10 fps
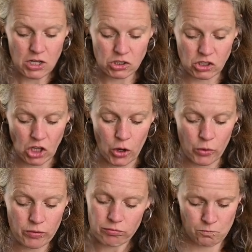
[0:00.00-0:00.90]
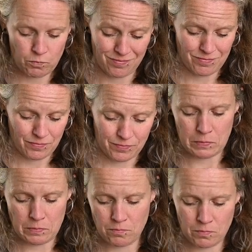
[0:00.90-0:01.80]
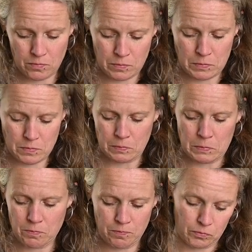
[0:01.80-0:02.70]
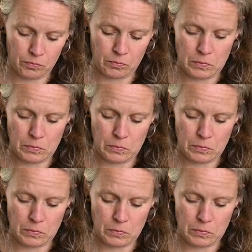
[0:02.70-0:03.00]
So let's start again with the leaves.